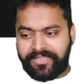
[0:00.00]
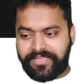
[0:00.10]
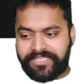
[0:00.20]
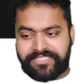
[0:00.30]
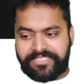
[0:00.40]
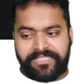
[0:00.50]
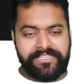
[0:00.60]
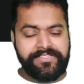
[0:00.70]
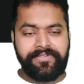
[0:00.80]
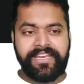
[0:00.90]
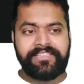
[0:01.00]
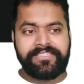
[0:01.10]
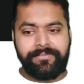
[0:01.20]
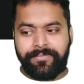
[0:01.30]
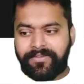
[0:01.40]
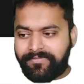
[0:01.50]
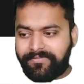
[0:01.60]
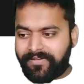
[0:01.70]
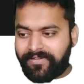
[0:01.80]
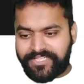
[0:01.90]
It, it is very simple
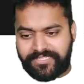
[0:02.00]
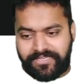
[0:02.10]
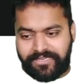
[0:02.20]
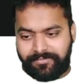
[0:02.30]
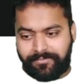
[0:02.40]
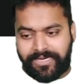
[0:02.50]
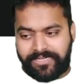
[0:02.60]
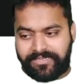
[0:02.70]
function, but